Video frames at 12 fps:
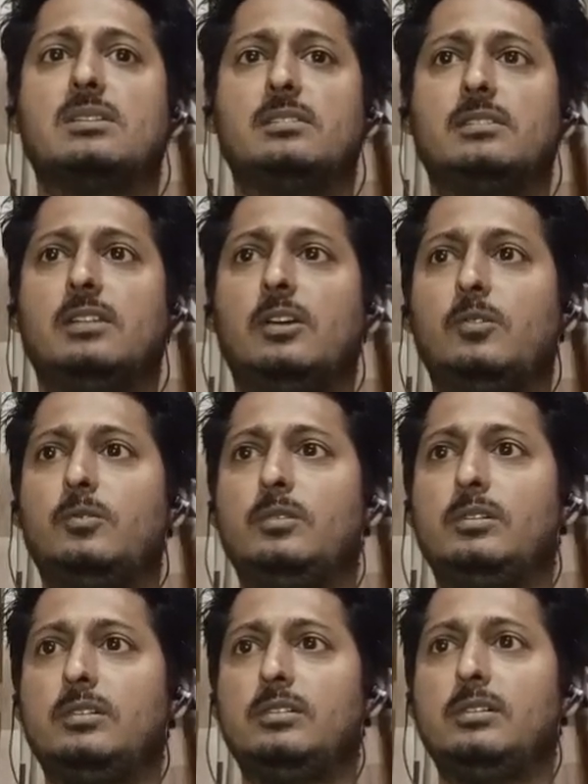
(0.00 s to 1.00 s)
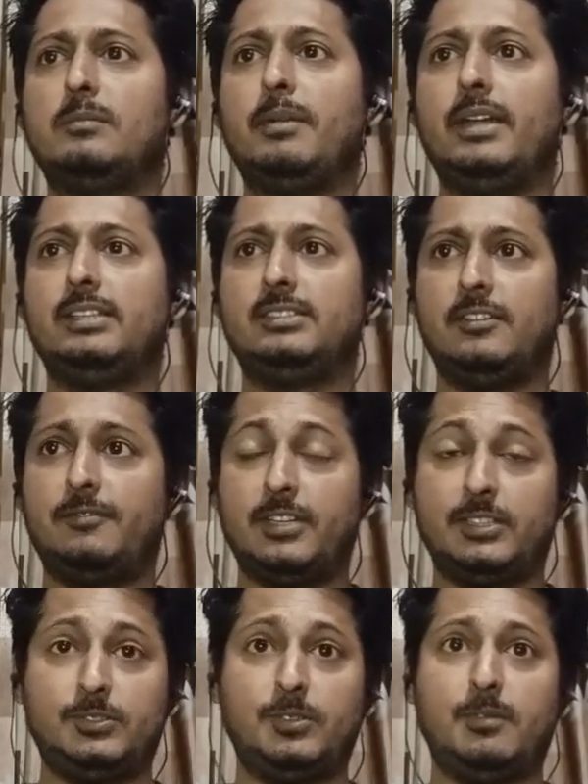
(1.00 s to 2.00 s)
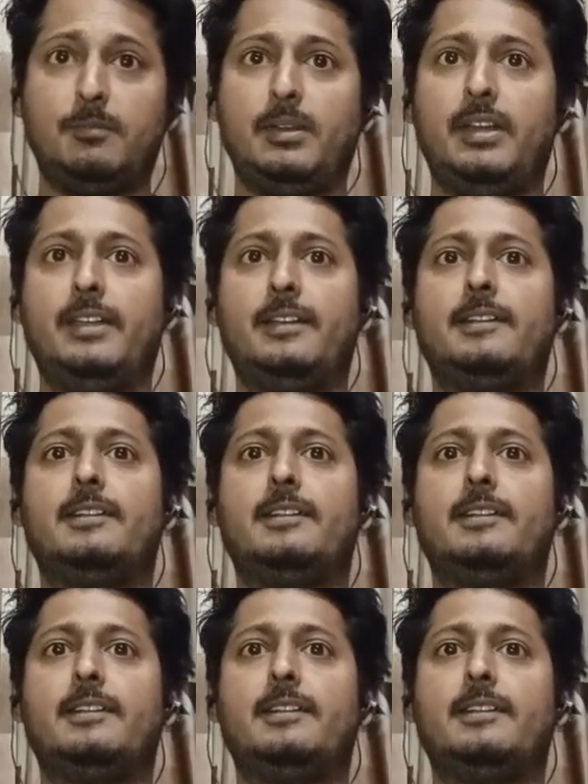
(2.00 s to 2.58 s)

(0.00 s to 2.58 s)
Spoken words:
Now b takes a5 has to be played.